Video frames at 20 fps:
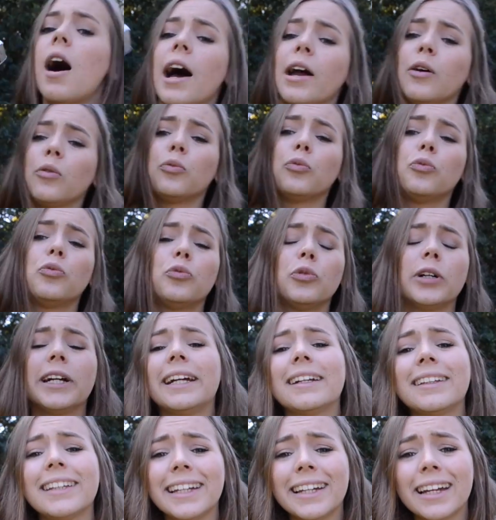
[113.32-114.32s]
I
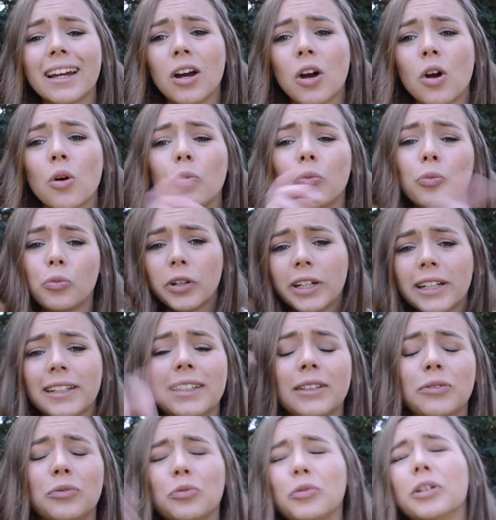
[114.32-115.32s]
really,
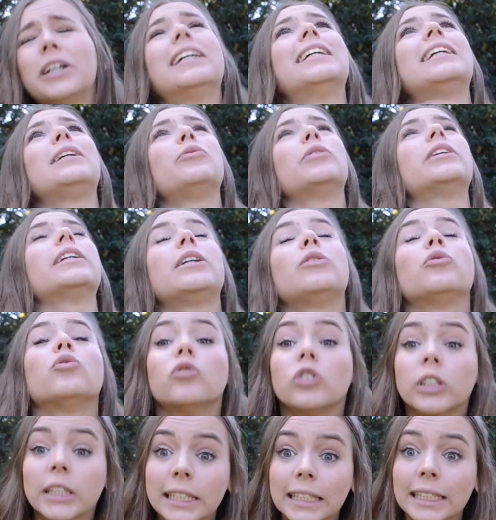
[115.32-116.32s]
really, really, really,
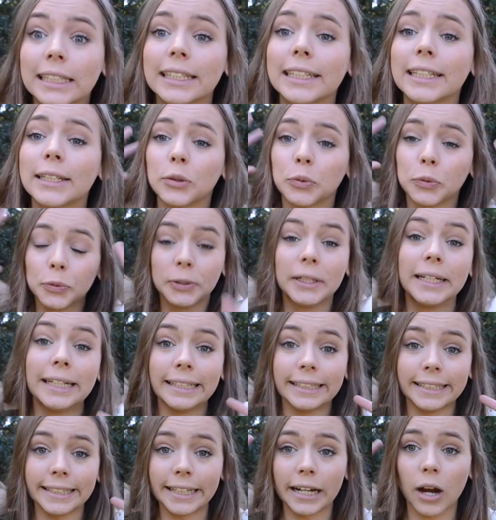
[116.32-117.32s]
really,
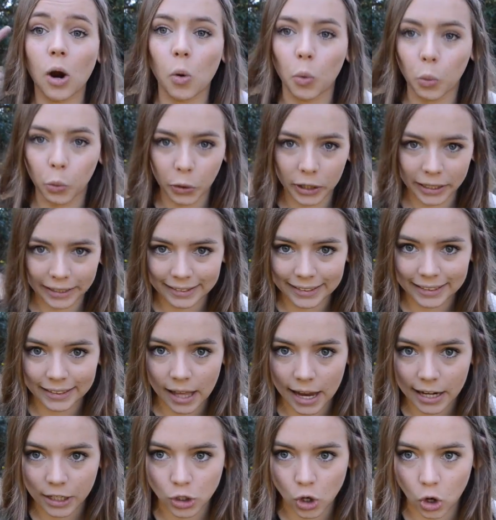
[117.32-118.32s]
really, really
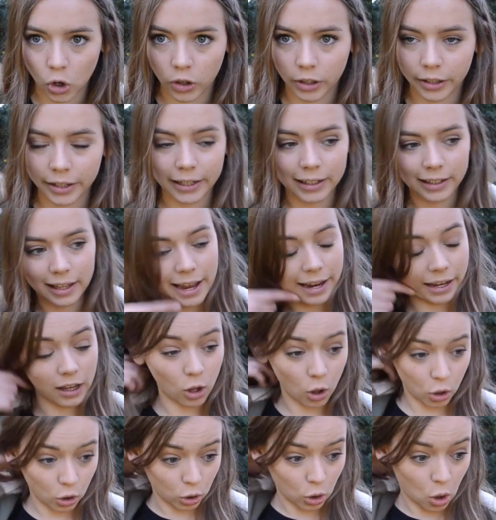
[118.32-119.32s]
like chocolate. Like,
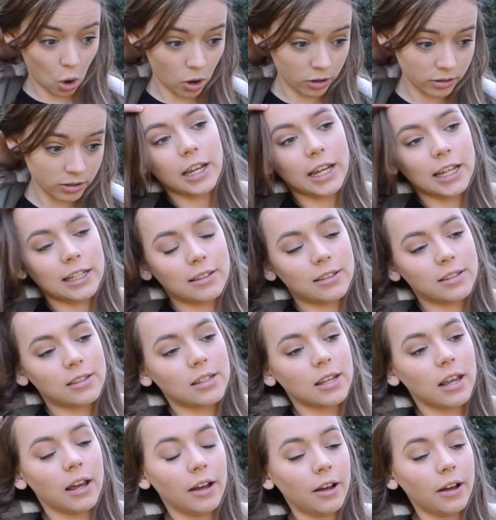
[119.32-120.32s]
a lot. It's...